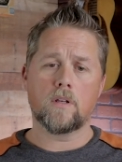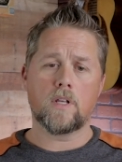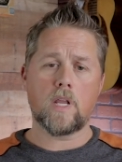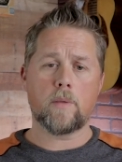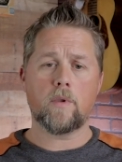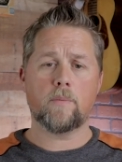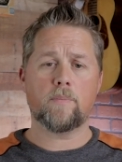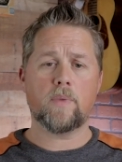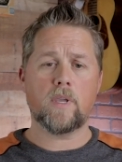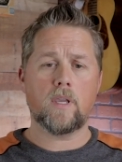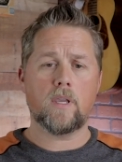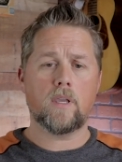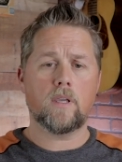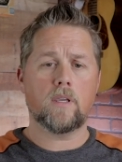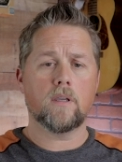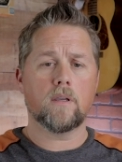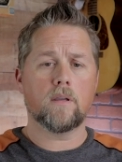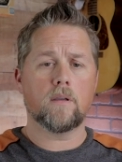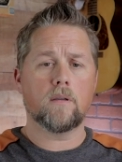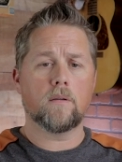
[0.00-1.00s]

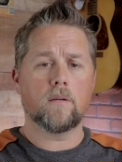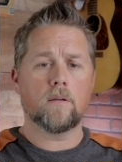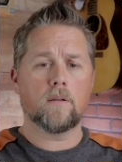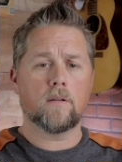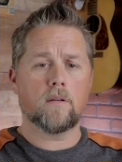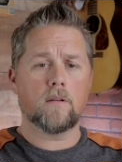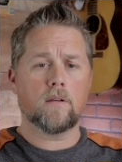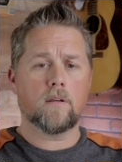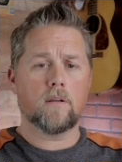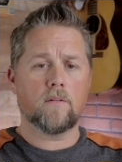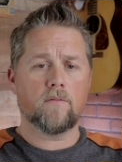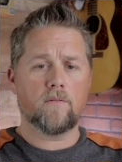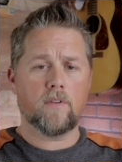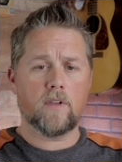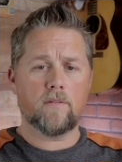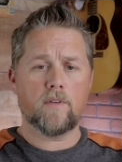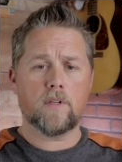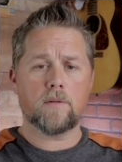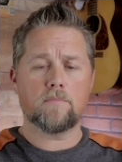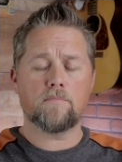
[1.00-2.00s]
WP
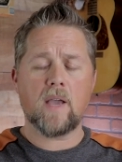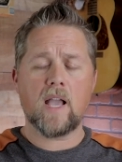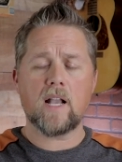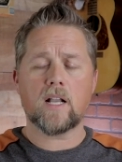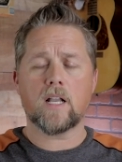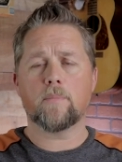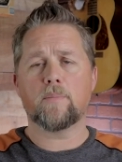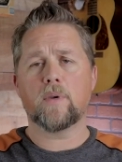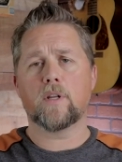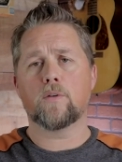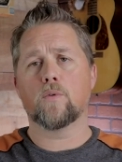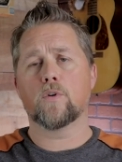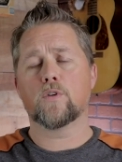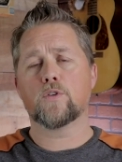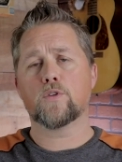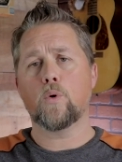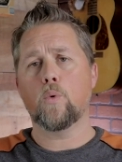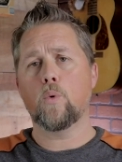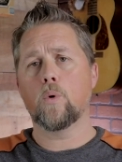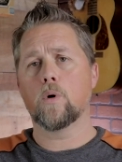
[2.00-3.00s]
Vivid Backup and
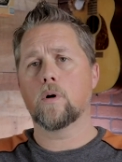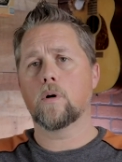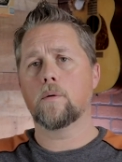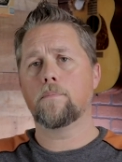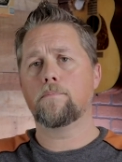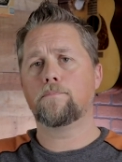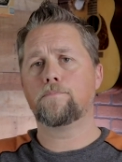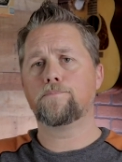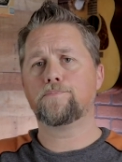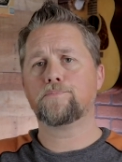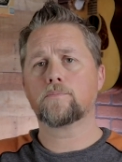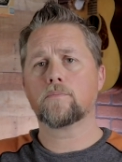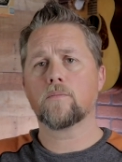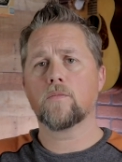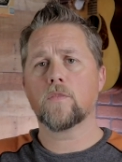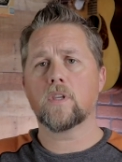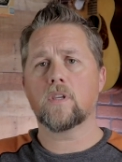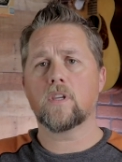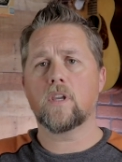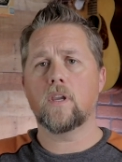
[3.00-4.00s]
Restore
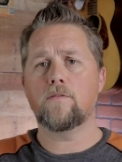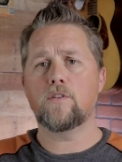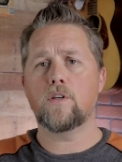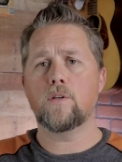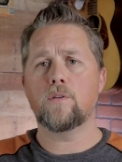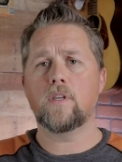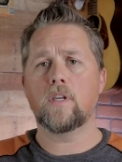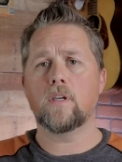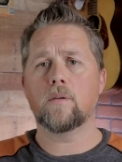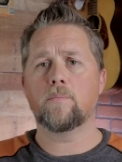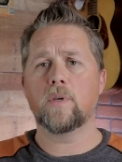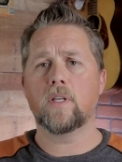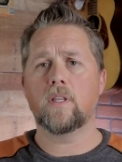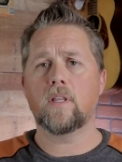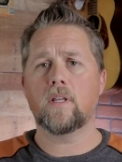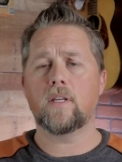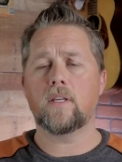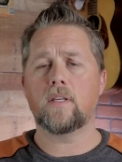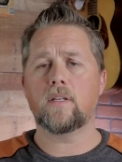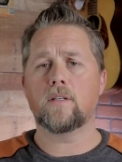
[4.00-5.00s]
gives you the
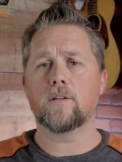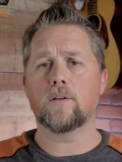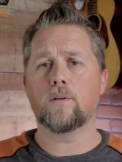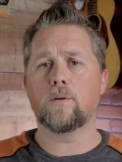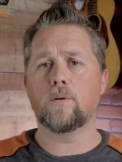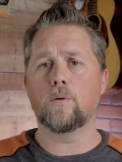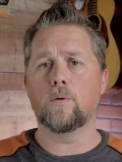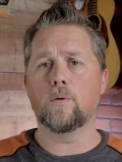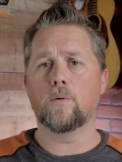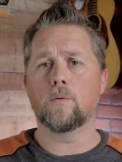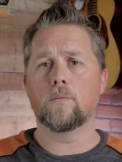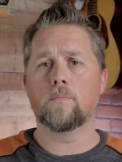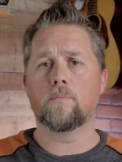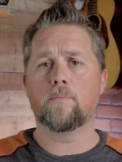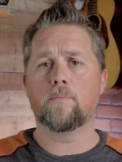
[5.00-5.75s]
ability to